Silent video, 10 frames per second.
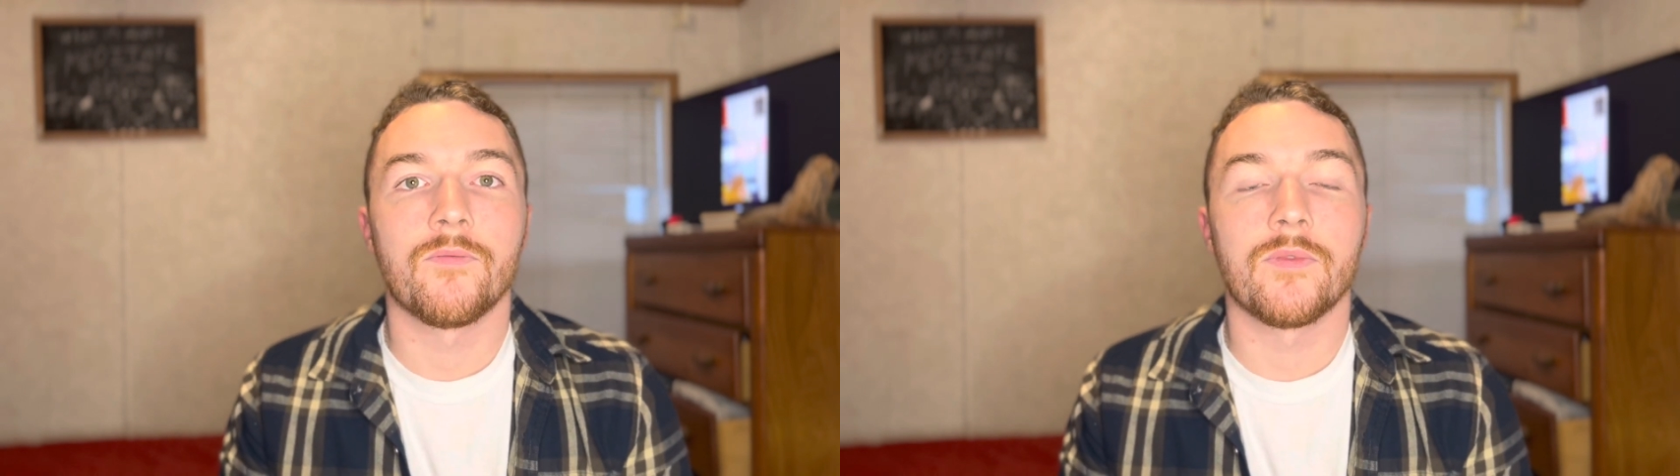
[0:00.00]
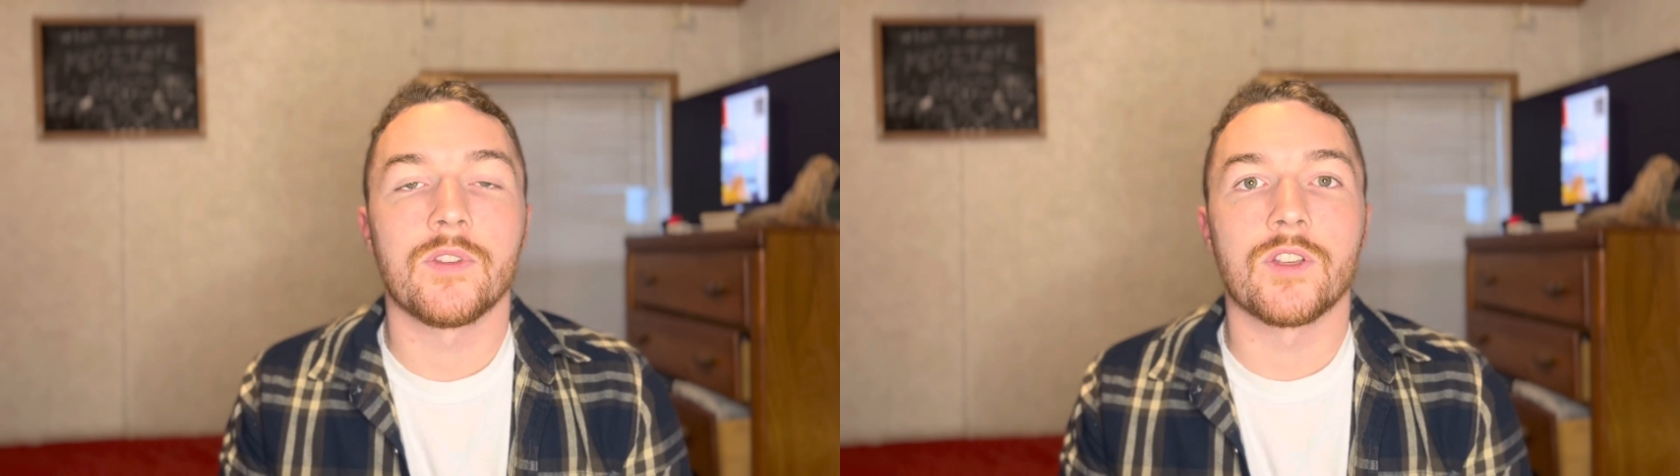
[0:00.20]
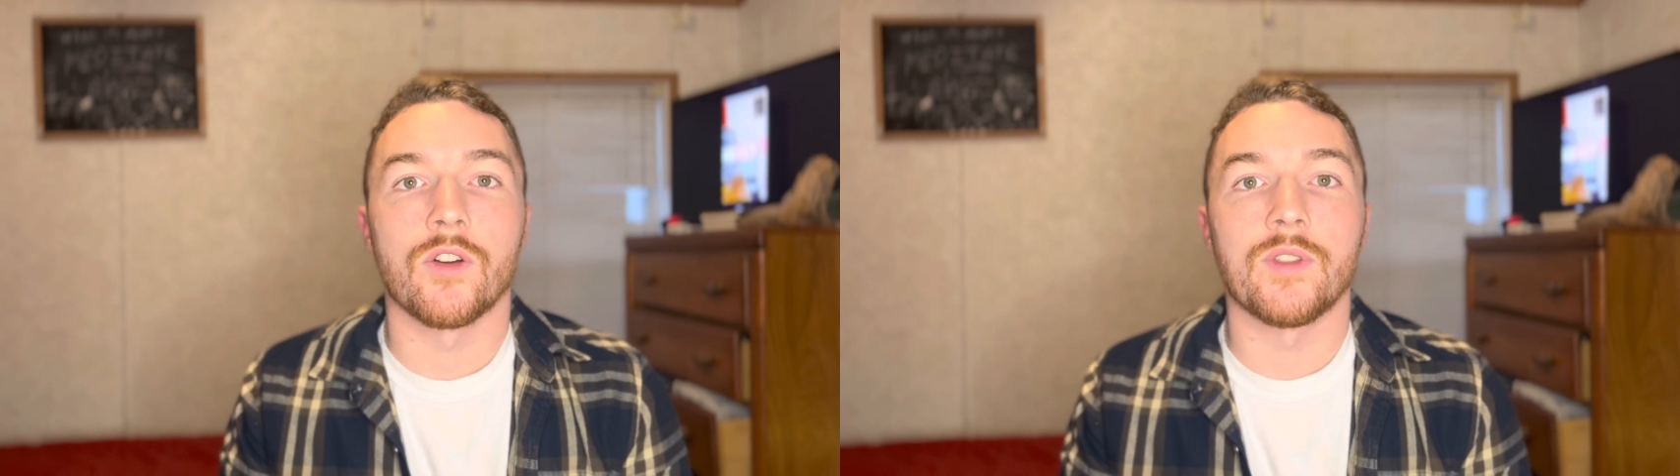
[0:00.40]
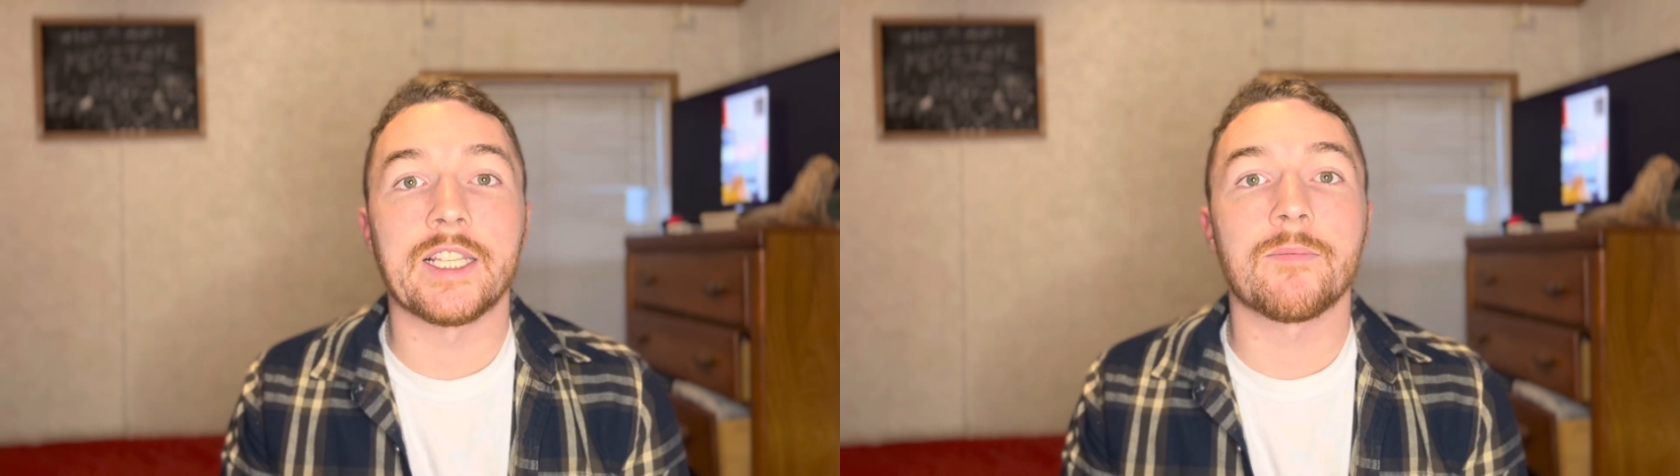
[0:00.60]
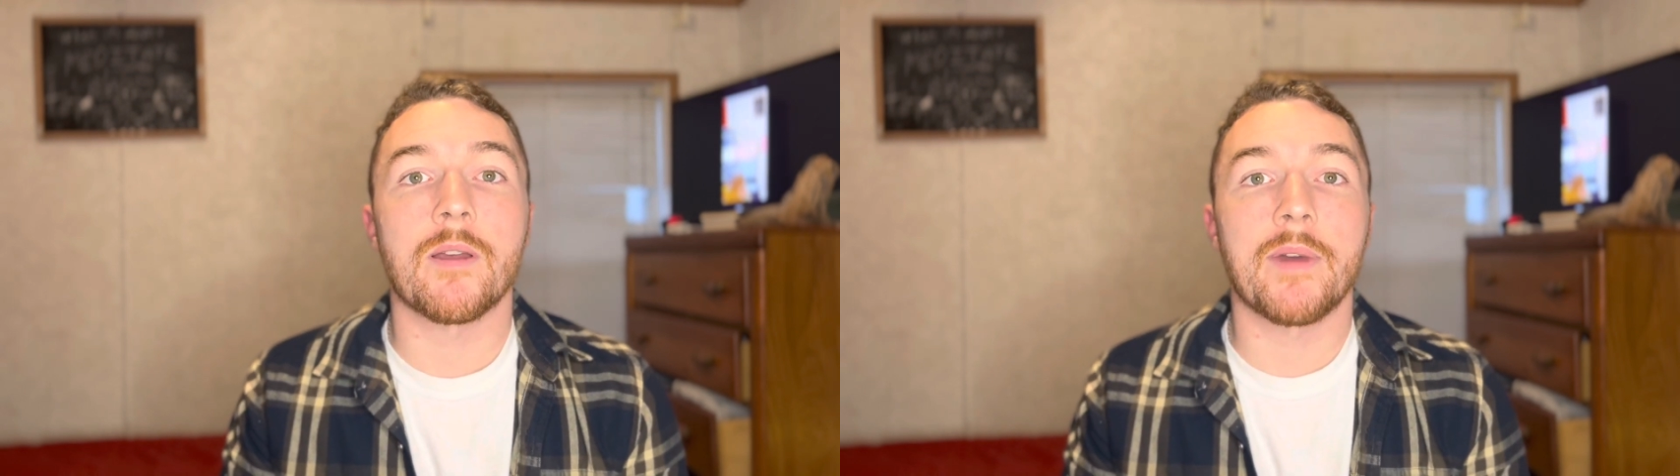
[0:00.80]
So this
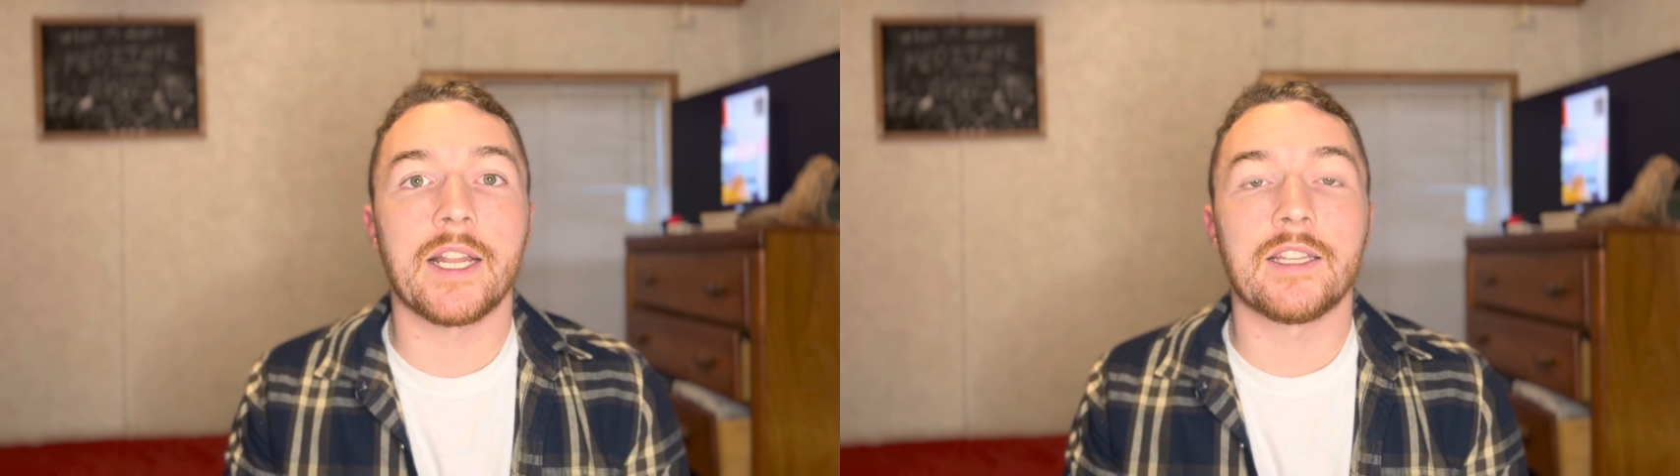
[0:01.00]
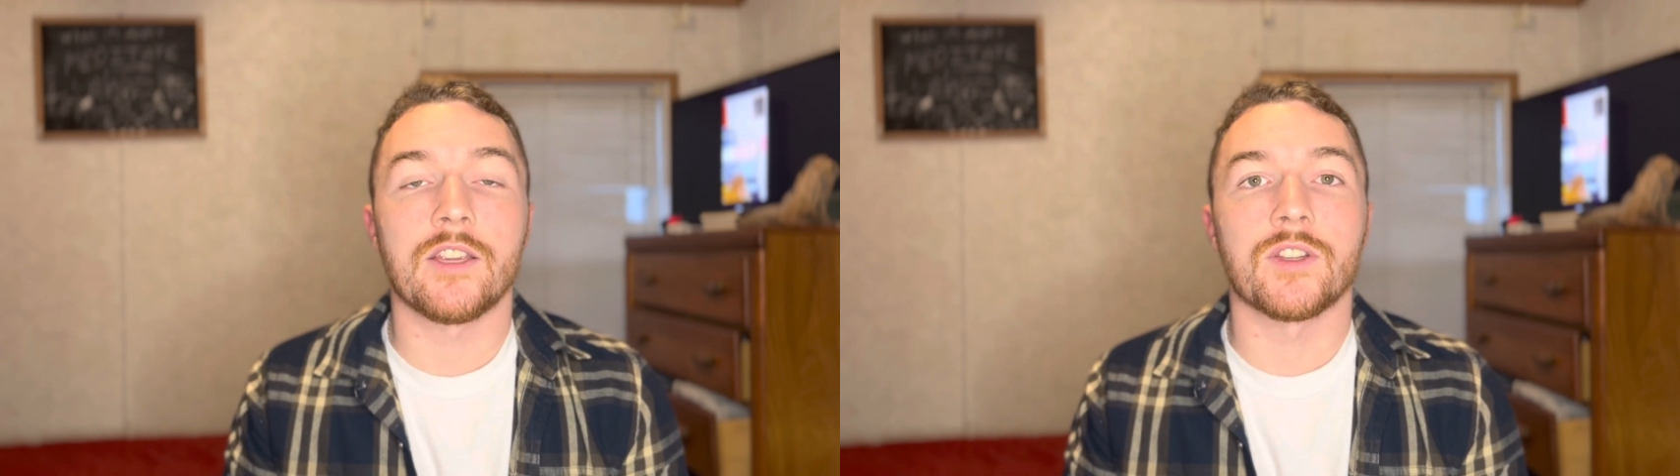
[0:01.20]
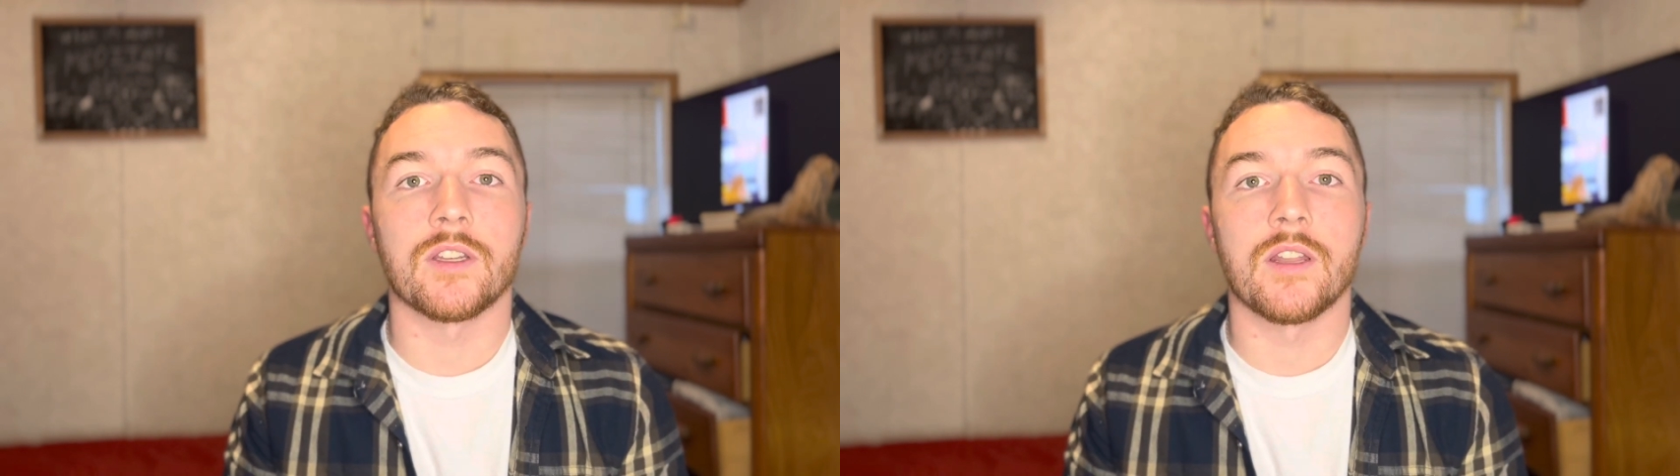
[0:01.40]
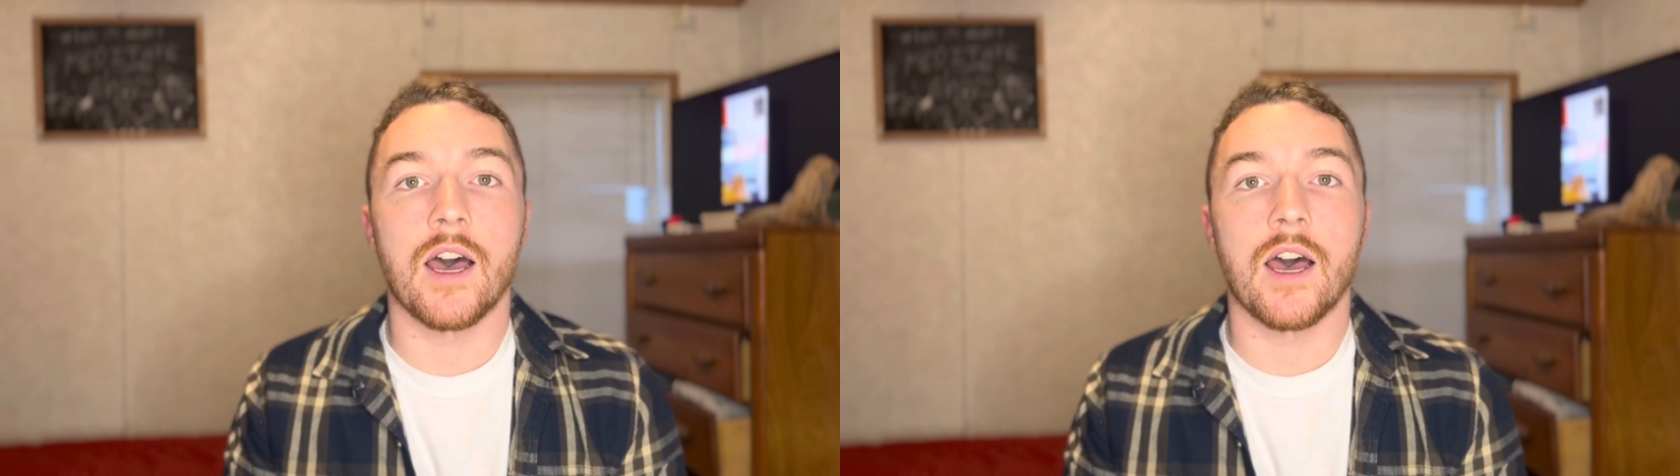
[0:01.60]
is my meditation.